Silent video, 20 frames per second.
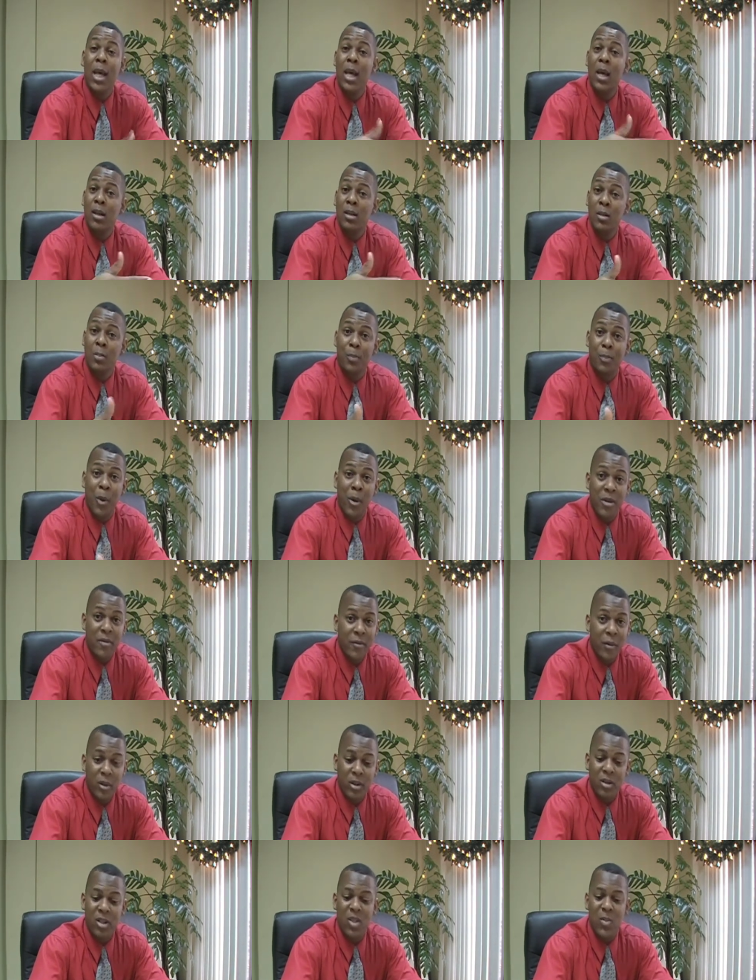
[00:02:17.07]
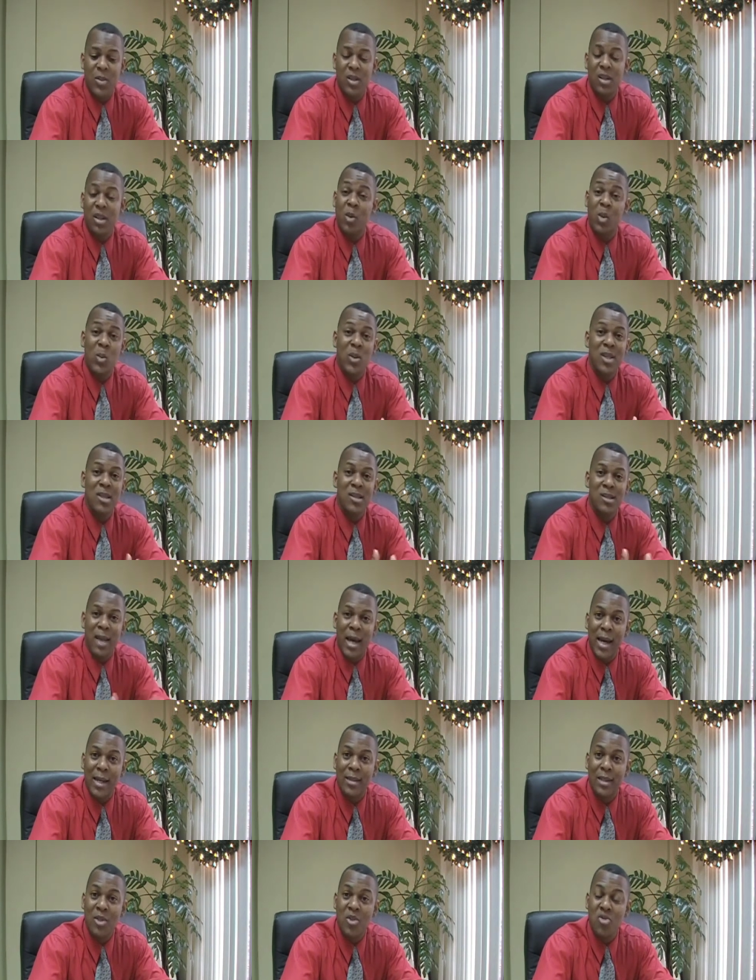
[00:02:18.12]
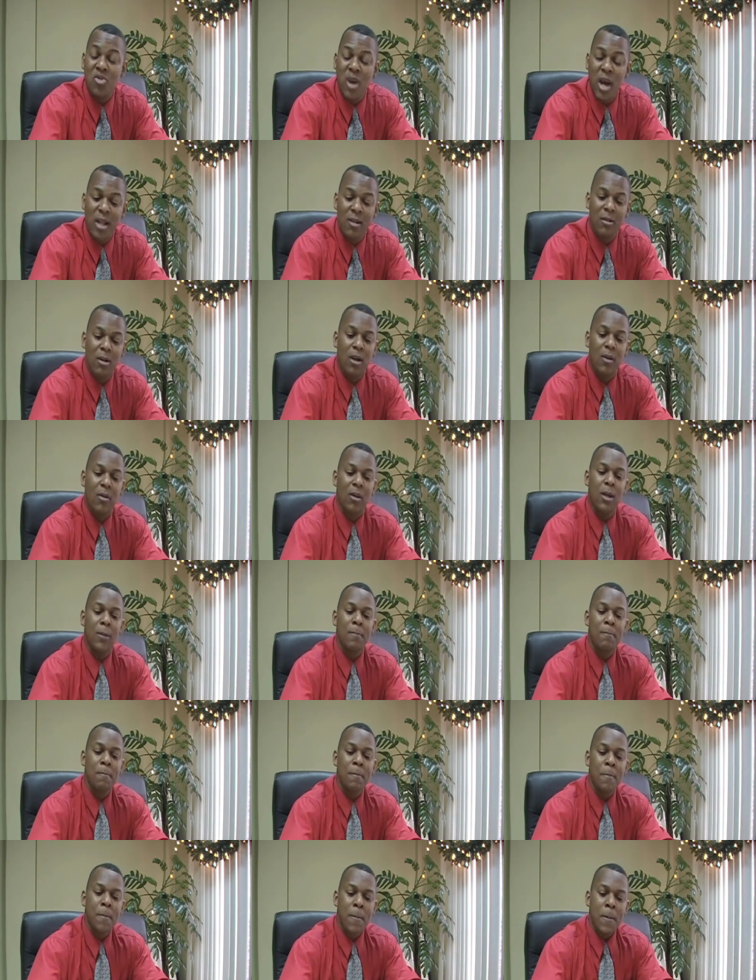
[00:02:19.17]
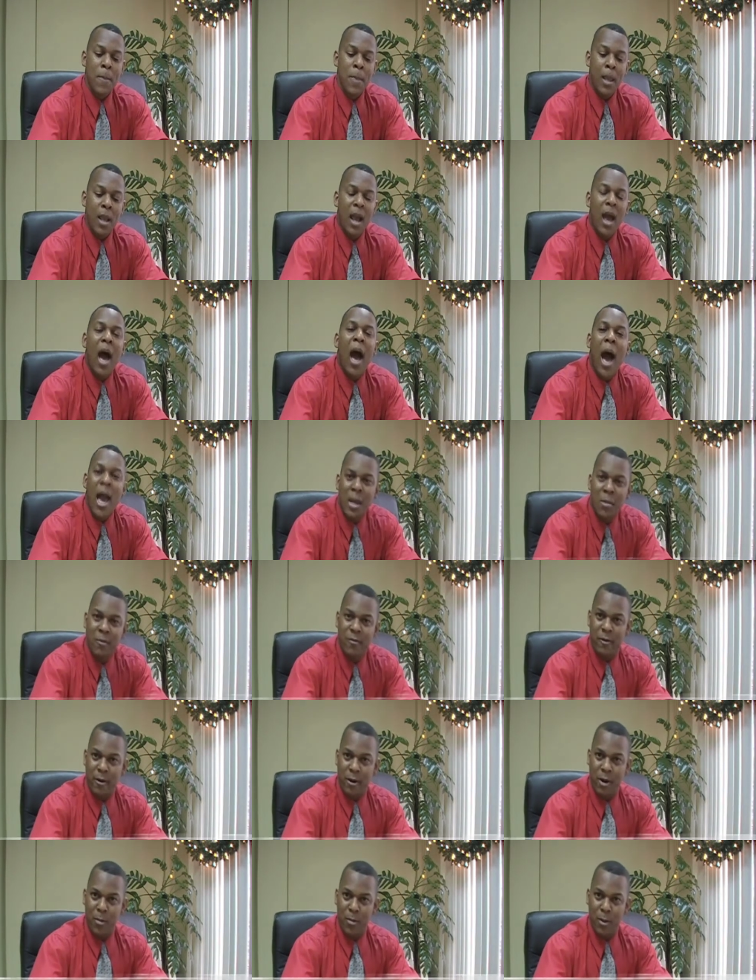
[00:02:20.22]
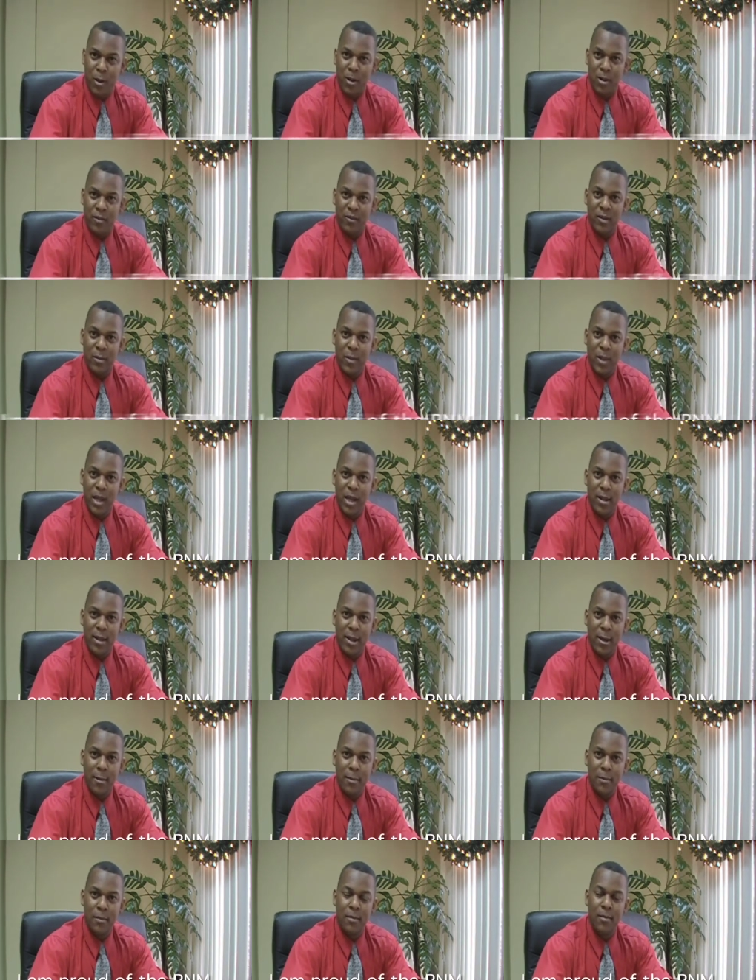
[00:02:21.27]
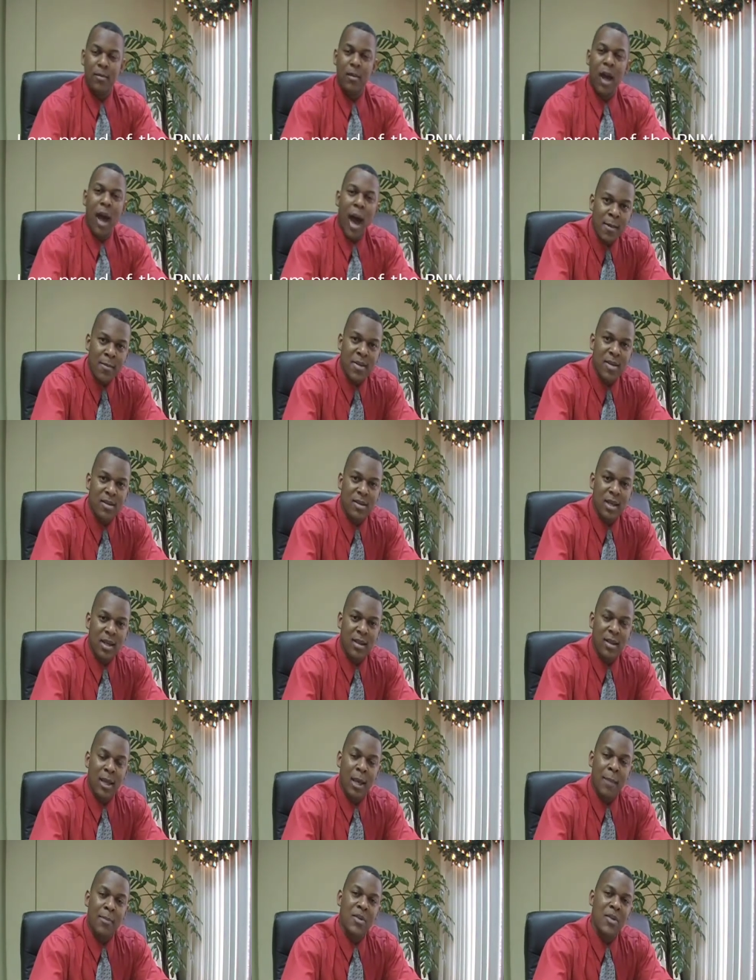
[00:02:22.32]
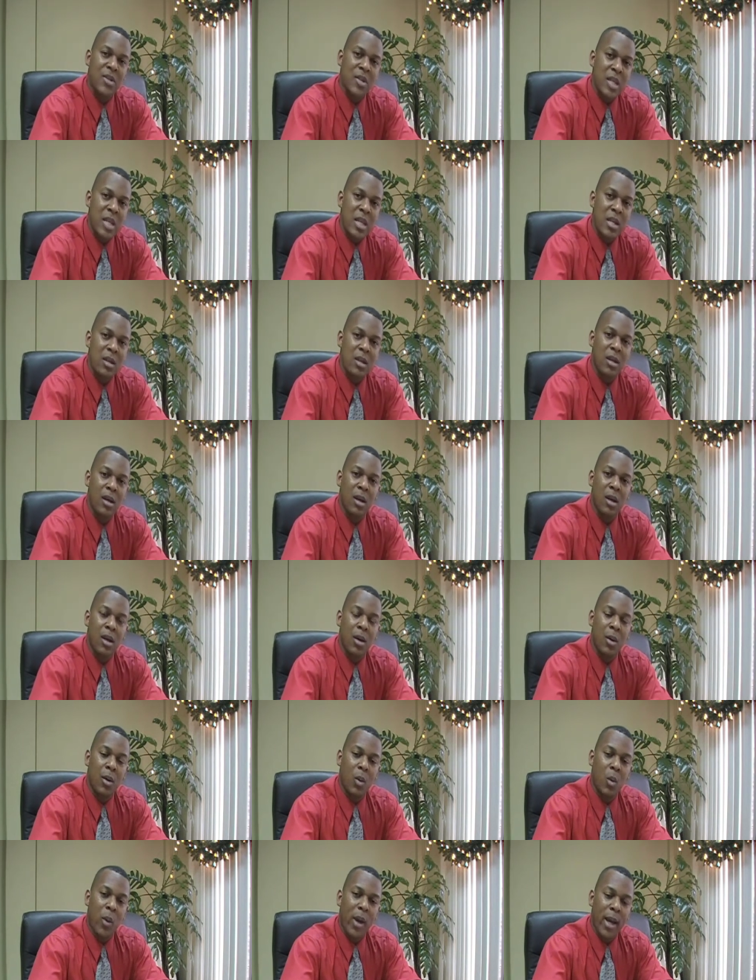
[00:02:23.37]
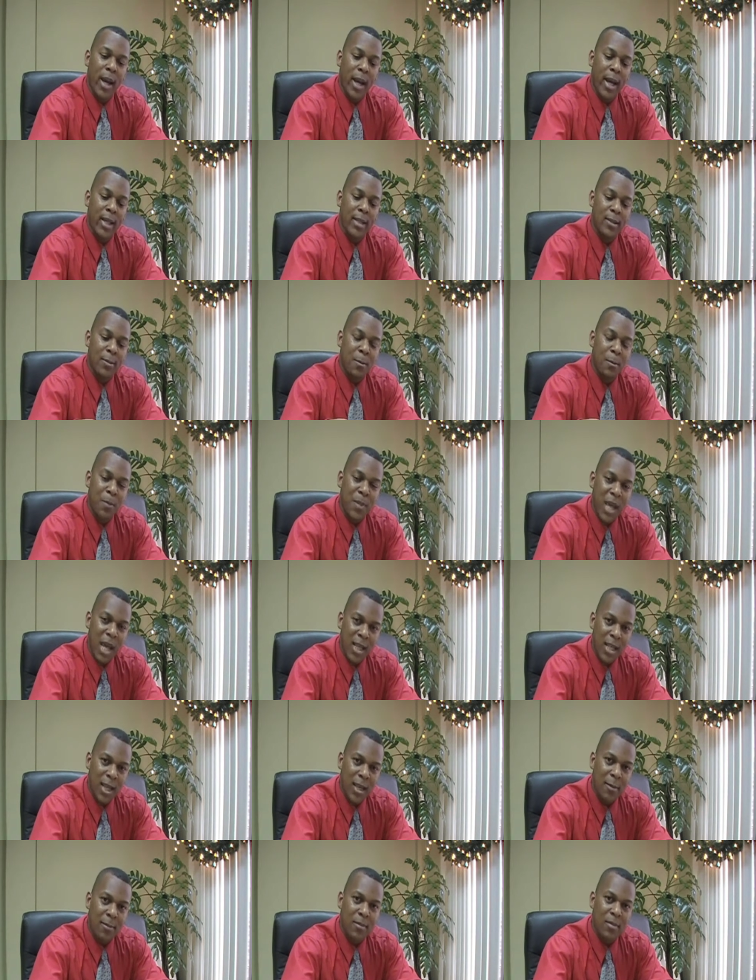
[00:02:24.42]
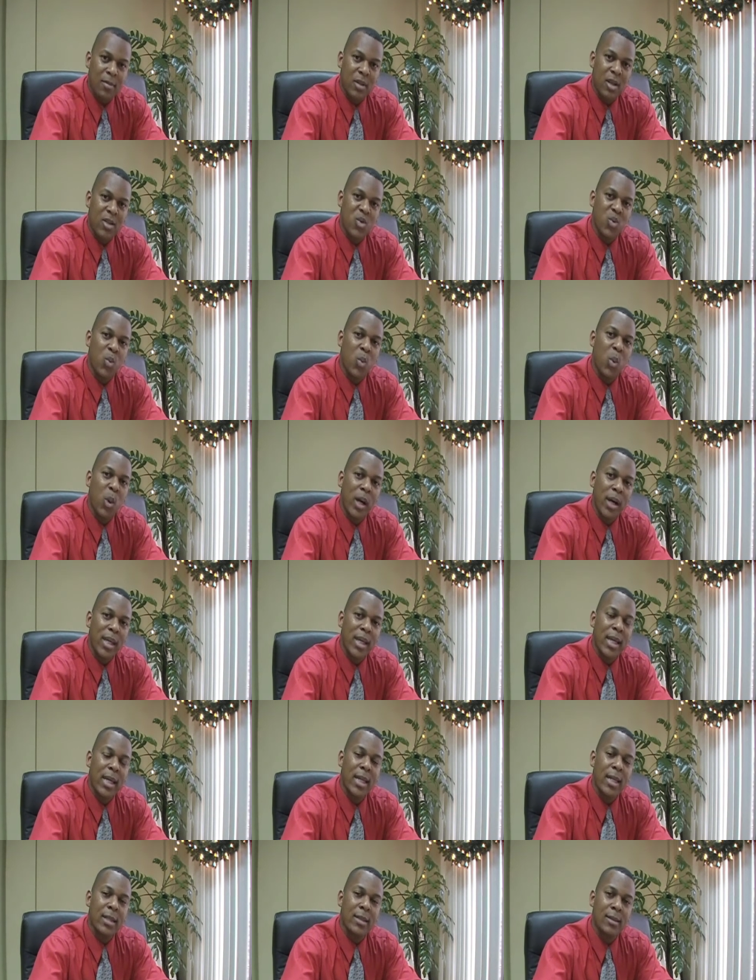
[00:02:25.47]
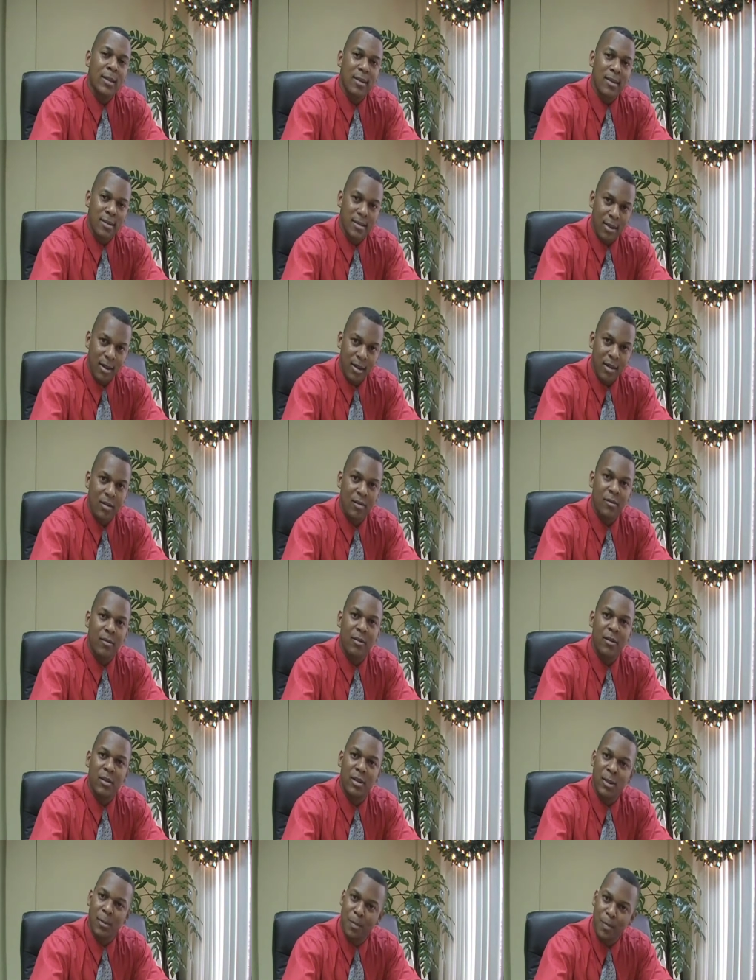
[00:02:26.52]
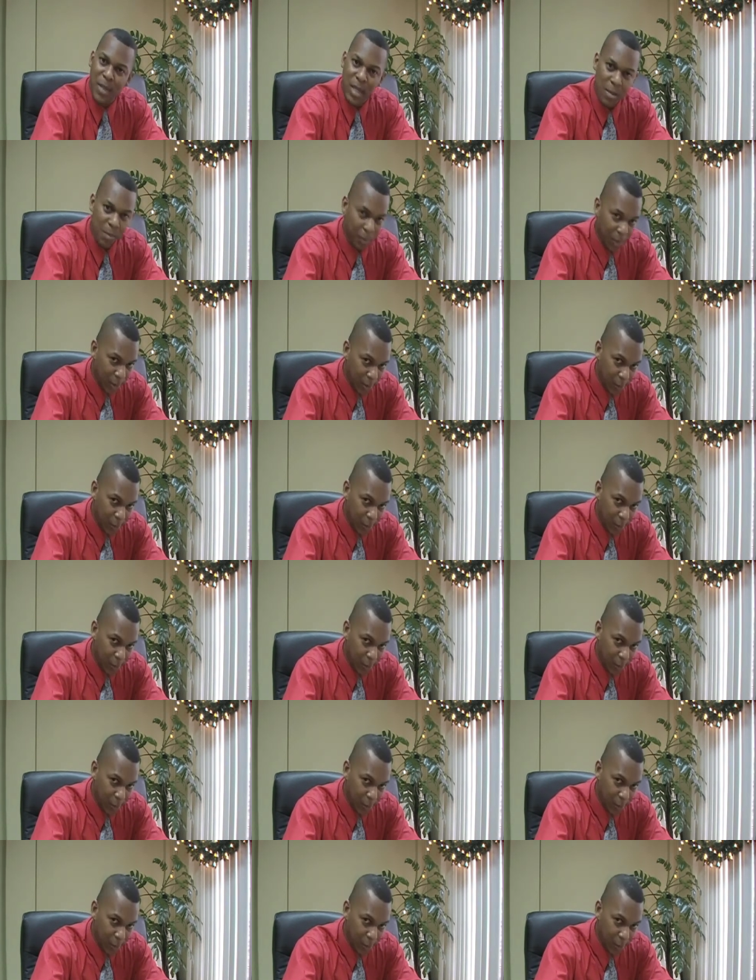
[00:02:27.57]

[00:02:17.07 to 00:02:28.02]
the Point Fortin Hospital, which will start in January. I am very proud of the PNM. I'm saying that I'm seeing where the PNM is working to serve the people.